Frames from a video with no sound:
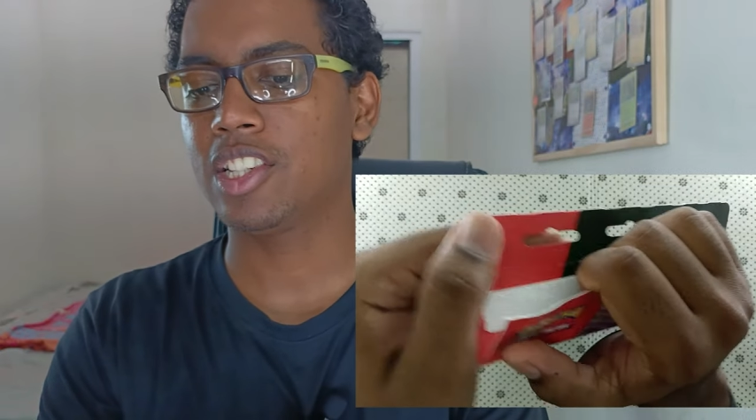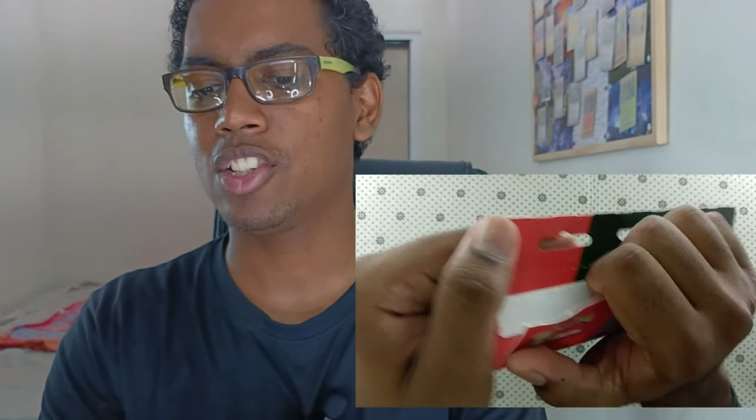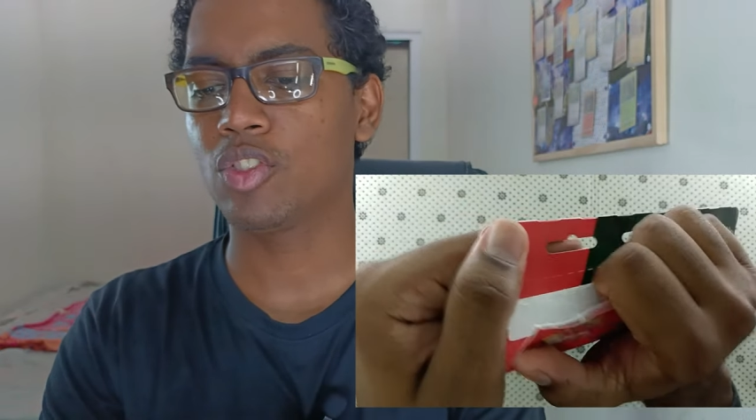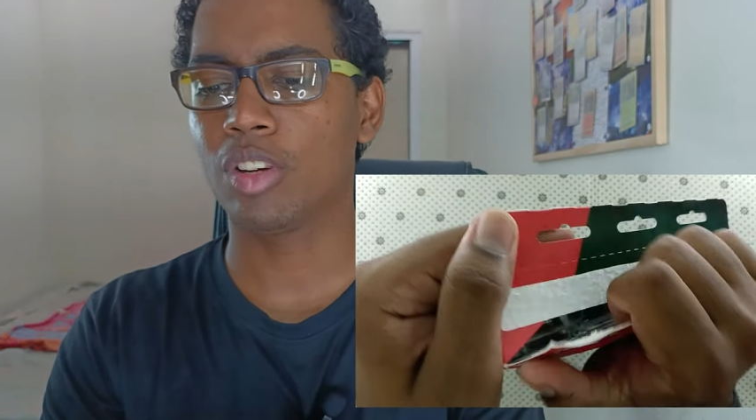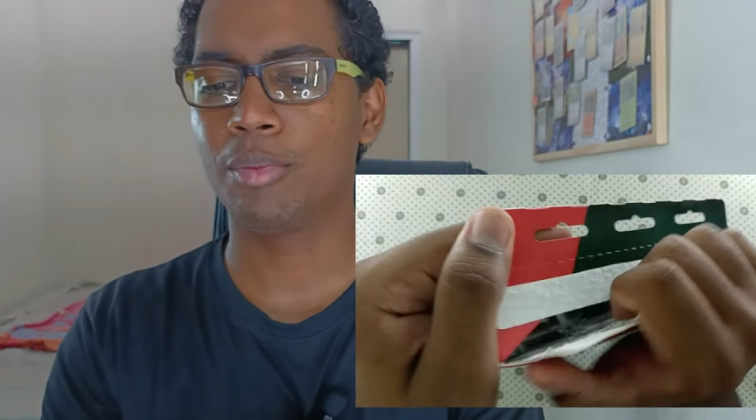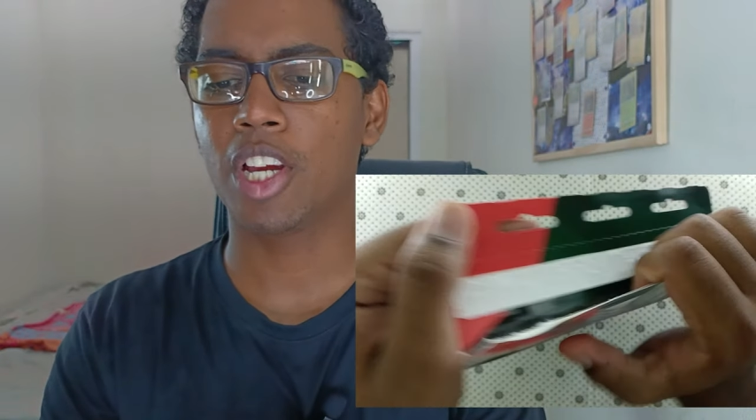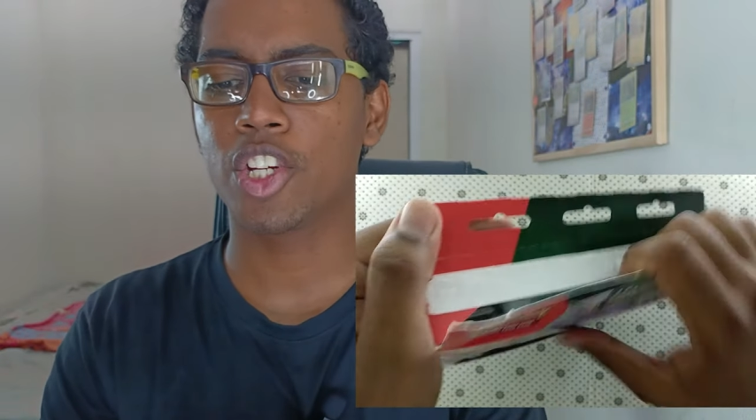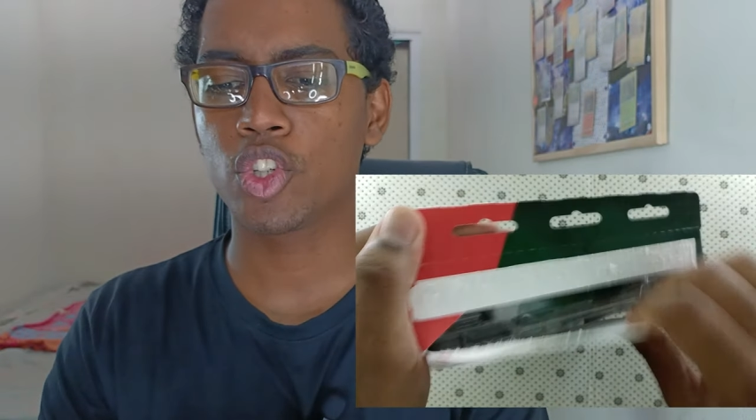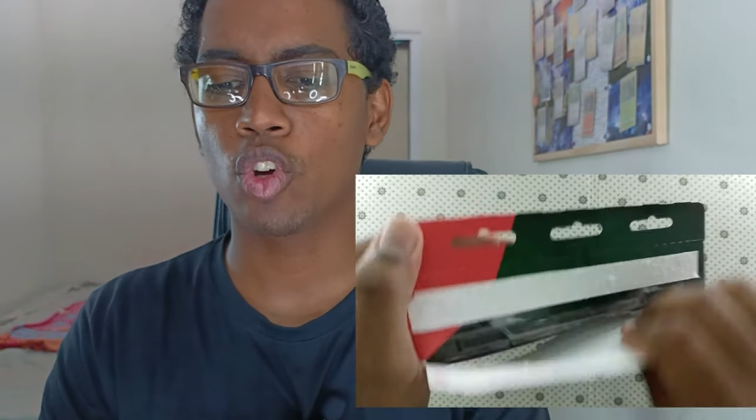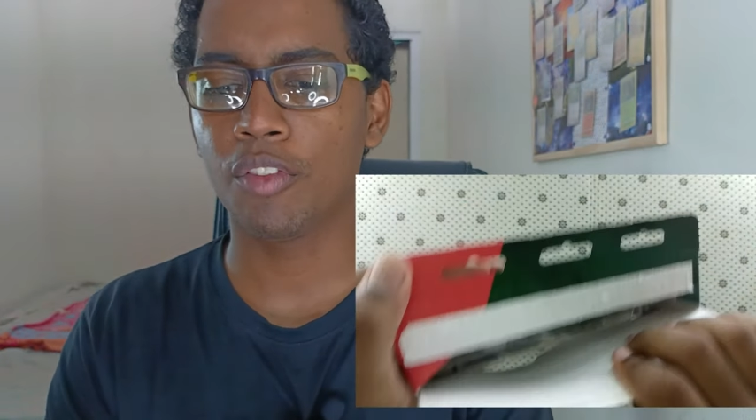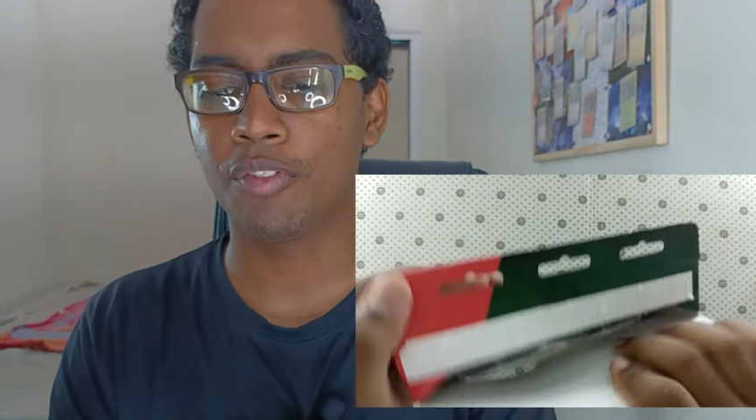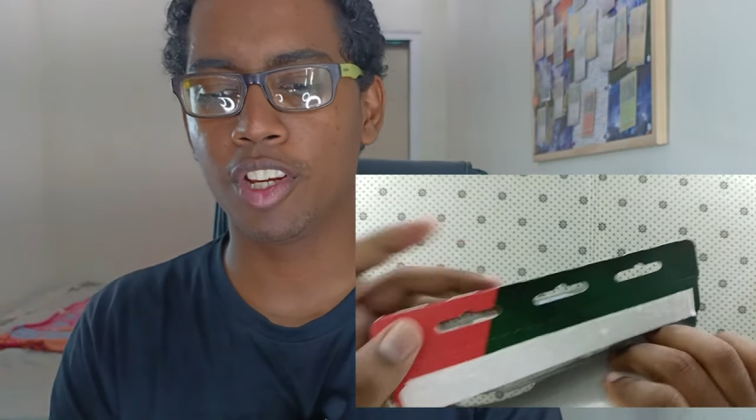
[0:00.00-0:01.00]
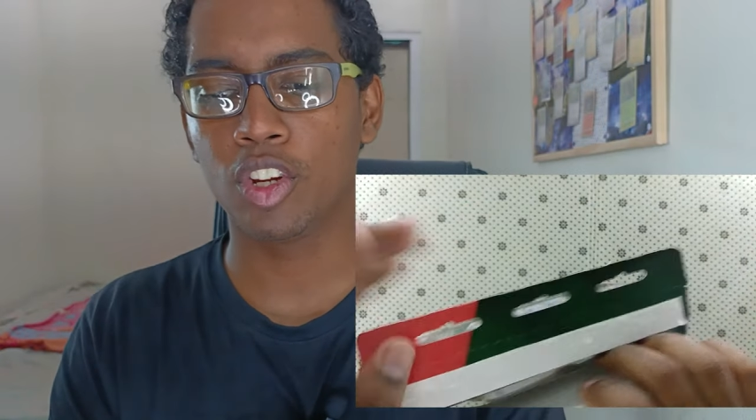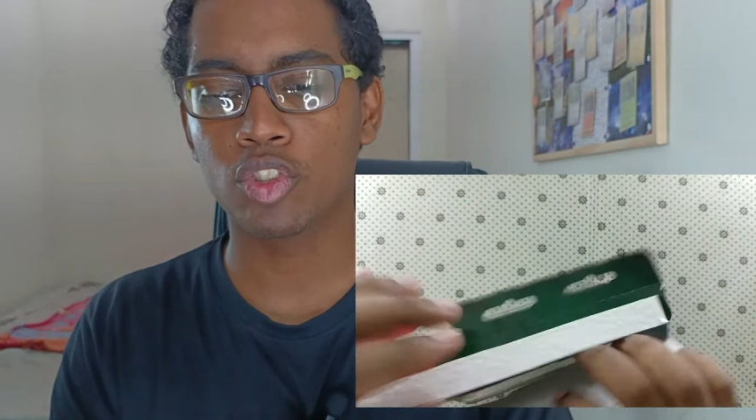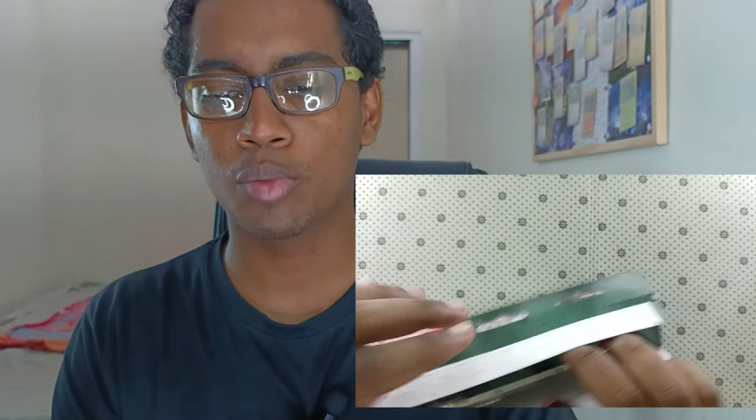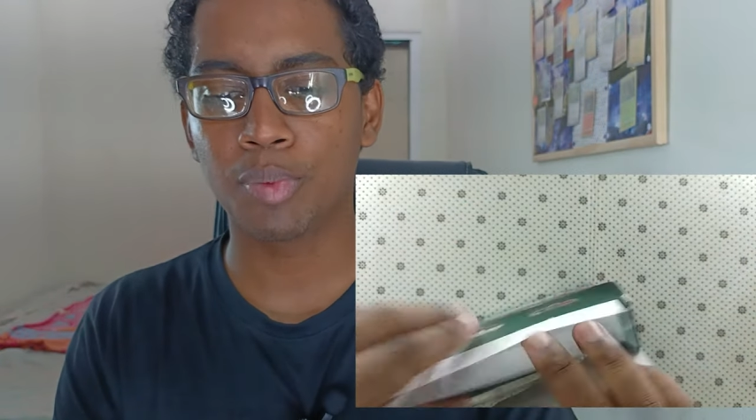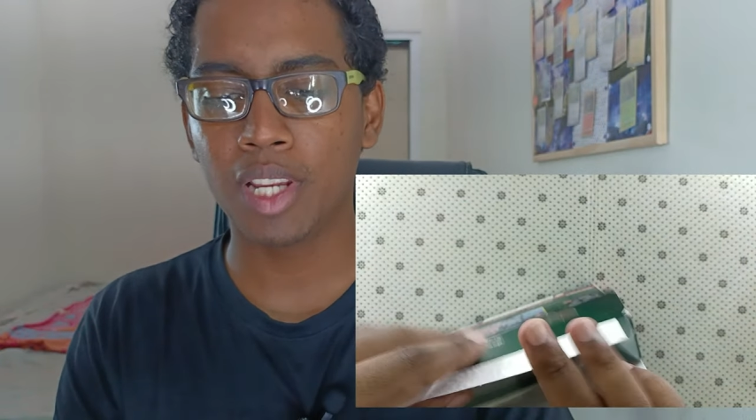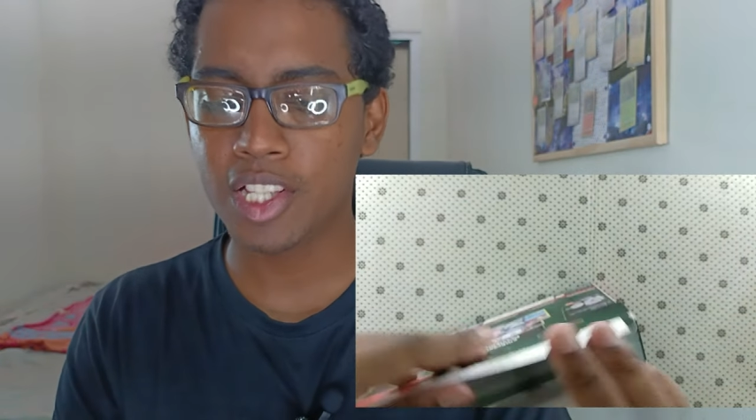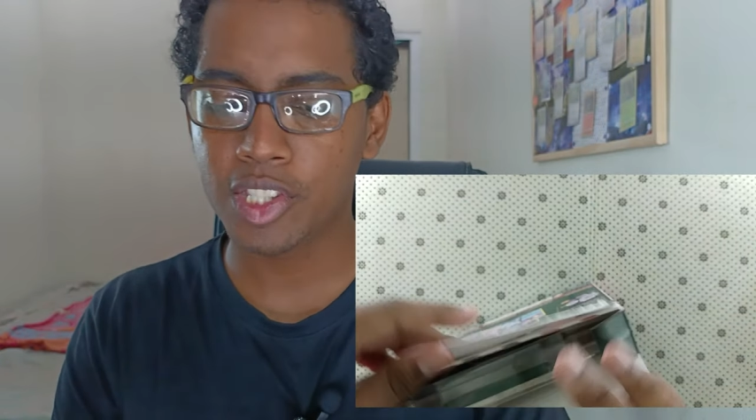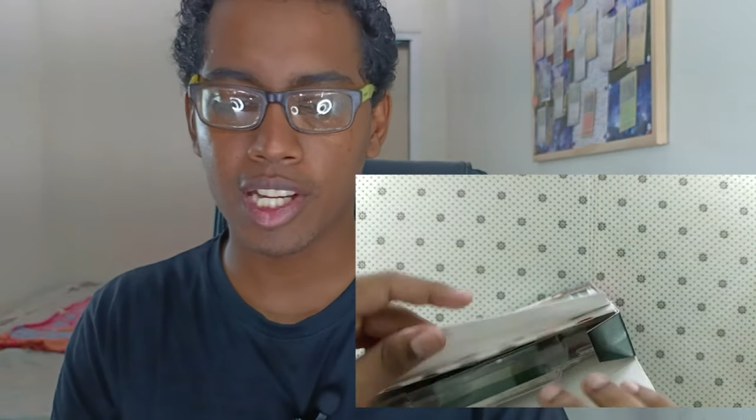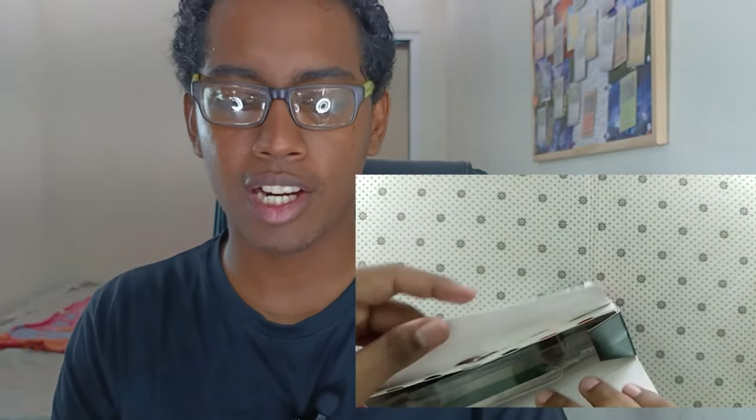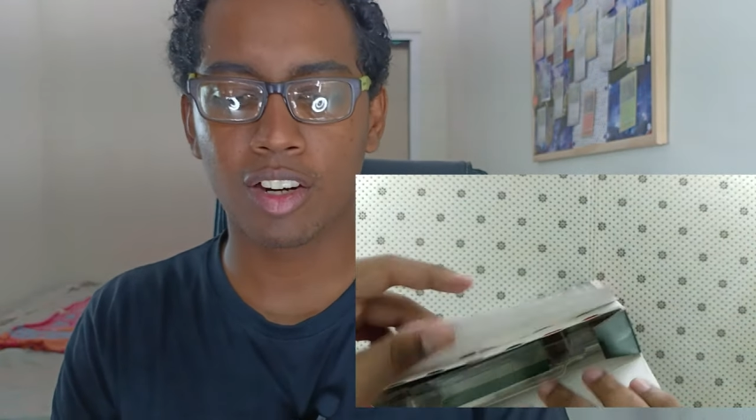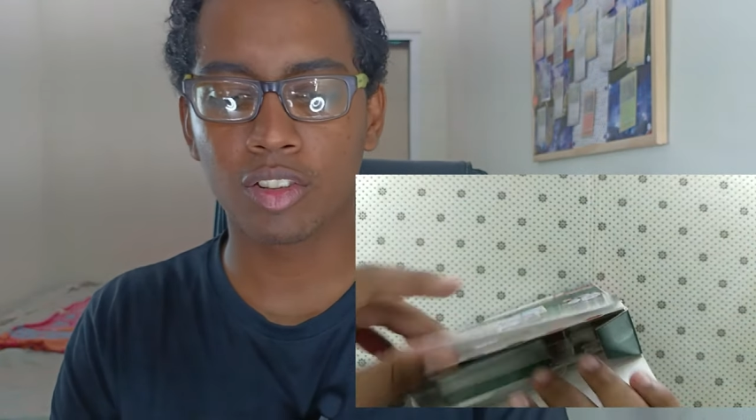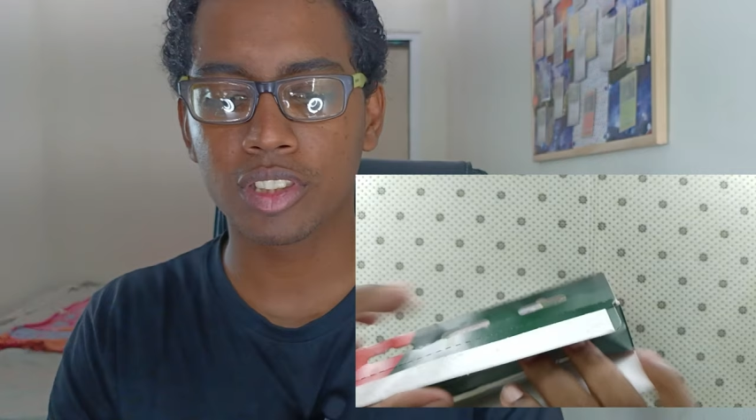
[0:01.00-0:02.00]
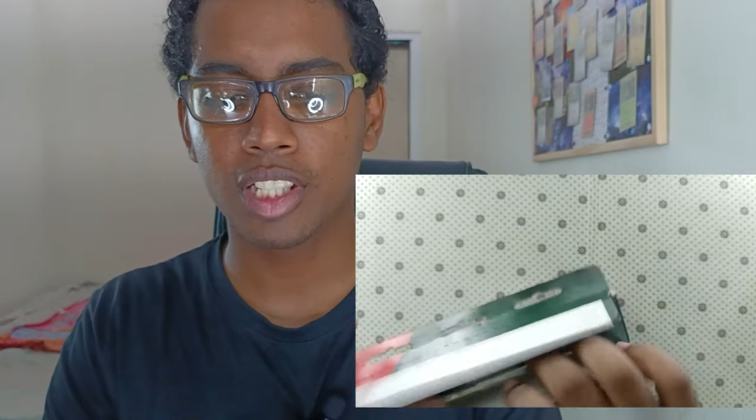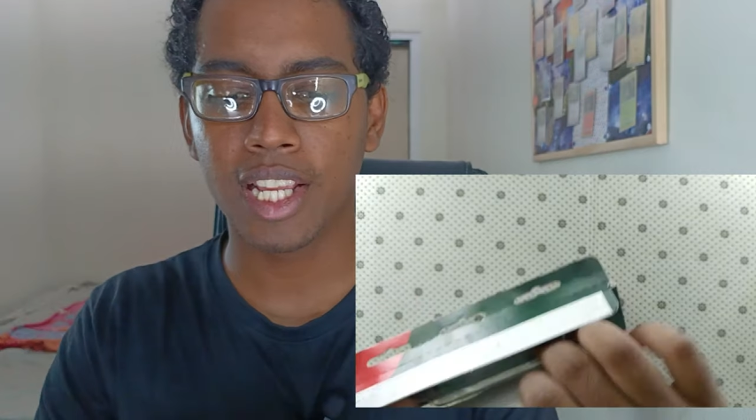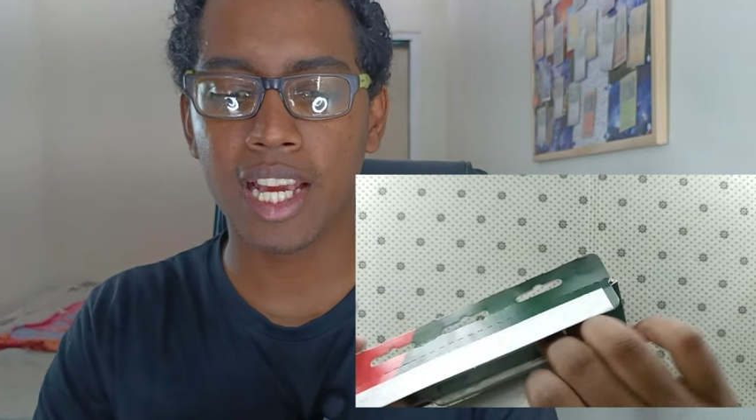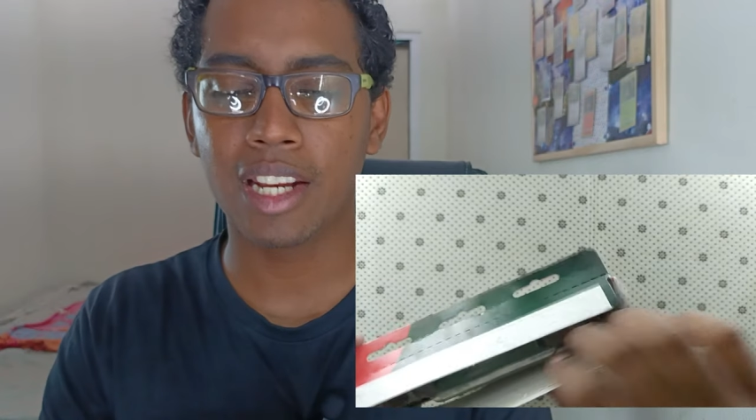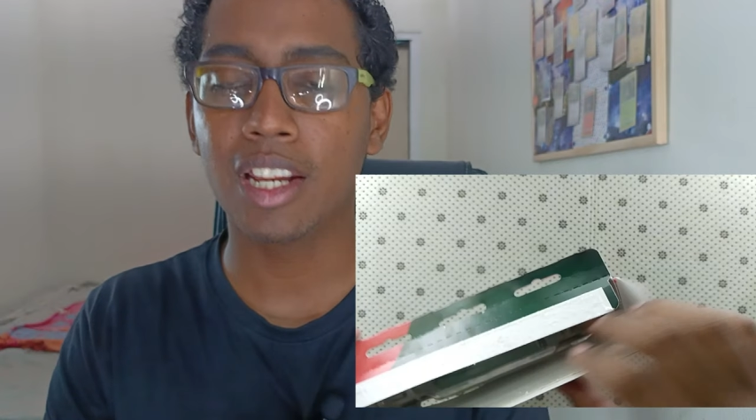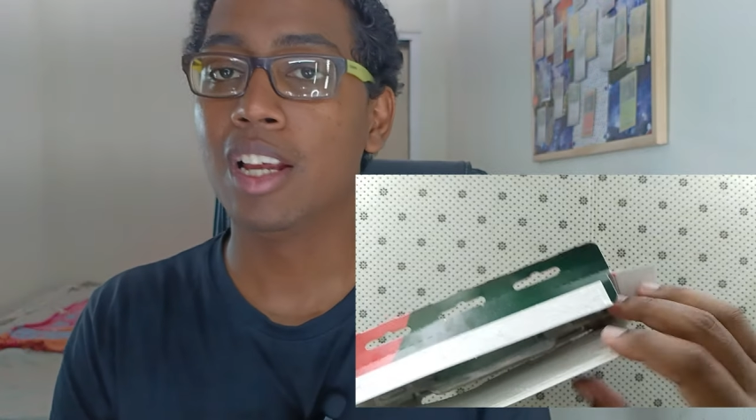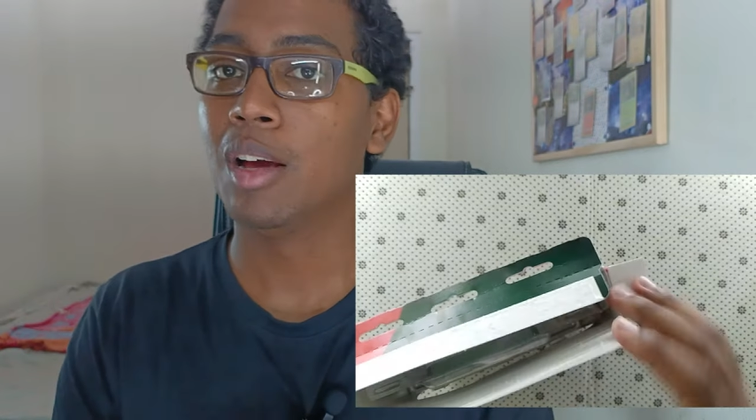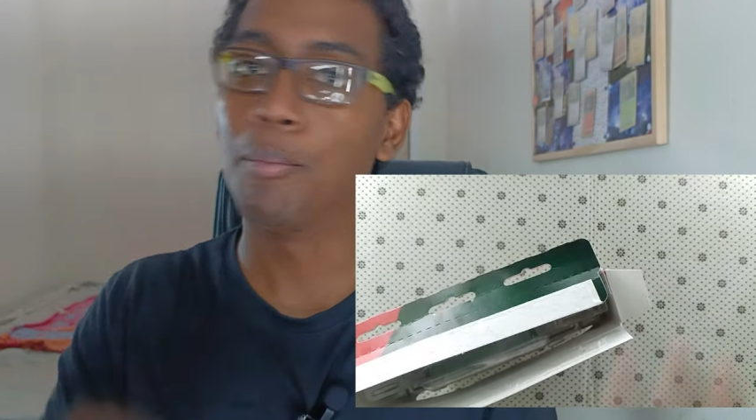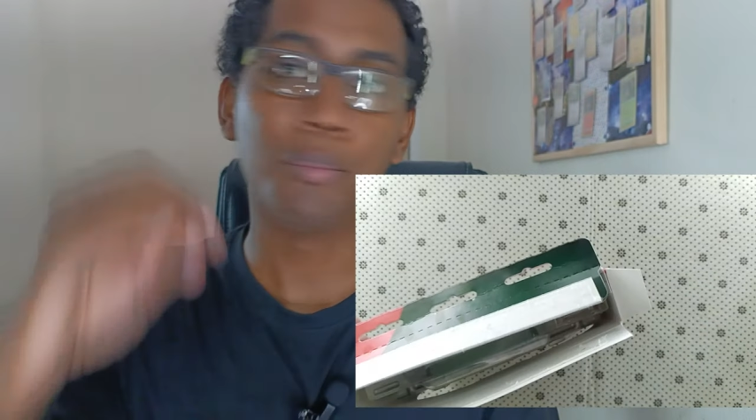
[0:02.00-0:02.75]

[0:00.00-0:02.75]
This is gonna be a short video, so please stick around till the end.